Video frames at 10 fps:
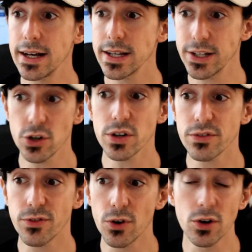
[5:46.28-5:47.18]
in order
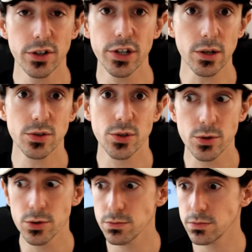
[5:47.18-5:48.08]
for, you know,
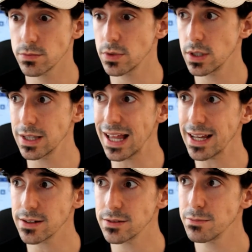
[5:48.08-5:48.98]
to
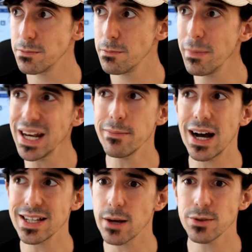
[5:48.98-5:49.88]
like
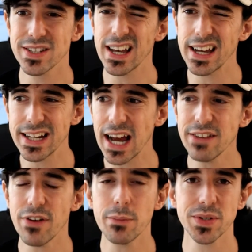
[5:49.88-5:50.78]
minimize, I would say,
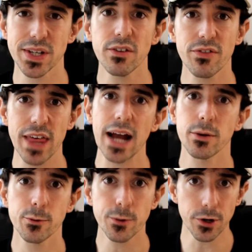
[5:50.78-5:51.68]
95% of
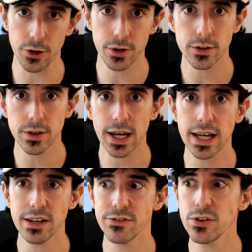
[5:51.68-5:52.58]
that work,
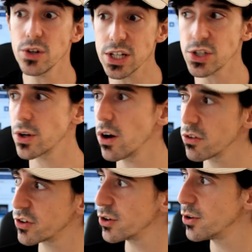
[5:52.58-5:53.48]
okay? If you need to go
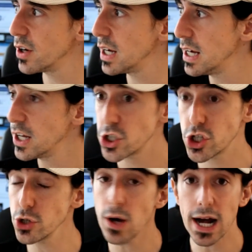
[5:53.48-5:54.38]
through
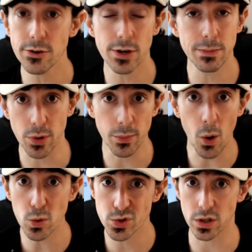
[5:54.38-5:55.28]
200
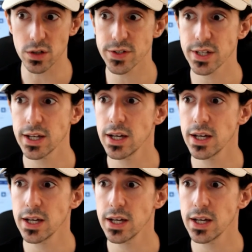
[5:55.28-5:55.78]
proposals